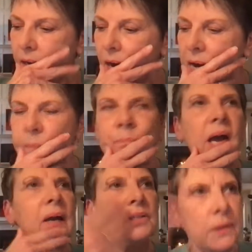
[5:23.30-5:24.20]

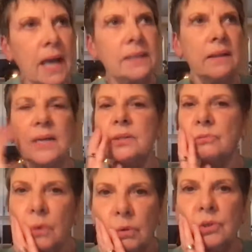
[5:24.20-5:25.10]
I also had classical
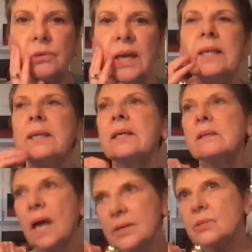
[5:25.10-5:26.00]
vocal training
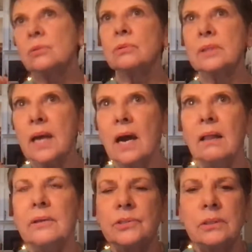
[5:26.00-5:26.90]
in high school and
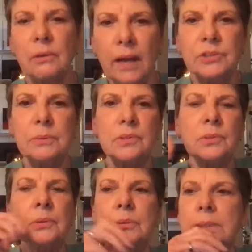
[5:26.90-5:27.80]
college and graduate
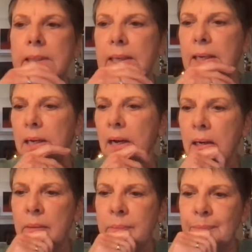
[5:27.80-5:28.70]
school,
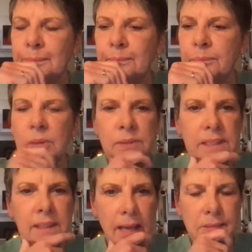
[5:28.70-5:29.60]
but only
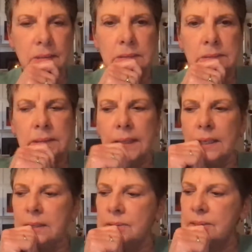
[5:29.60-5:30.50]
classical.
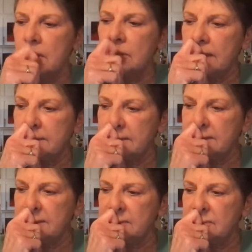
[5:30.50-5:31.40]
So
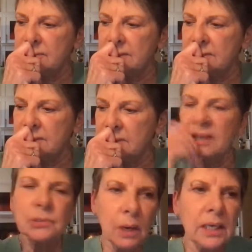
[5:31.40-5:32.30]
in
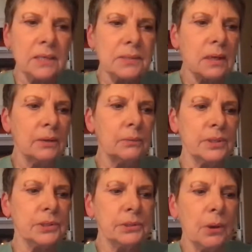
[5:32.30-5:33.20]
my 20s, I
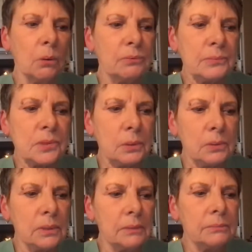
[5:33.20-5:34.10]
returned home from
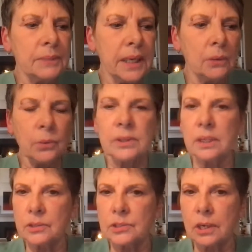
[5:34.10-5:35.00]
school and began
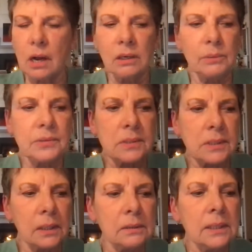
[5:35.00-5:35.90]
working in Chicago as a
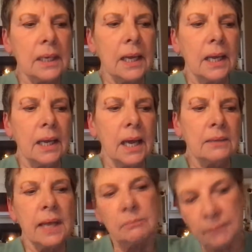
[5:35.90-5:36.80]
singer.
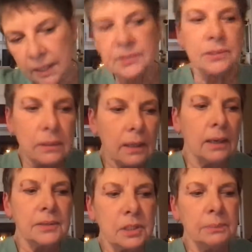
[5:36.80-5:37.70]
And that meant
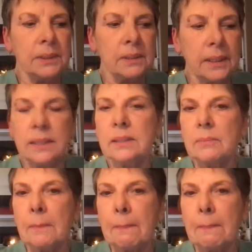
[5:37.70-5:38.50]
typically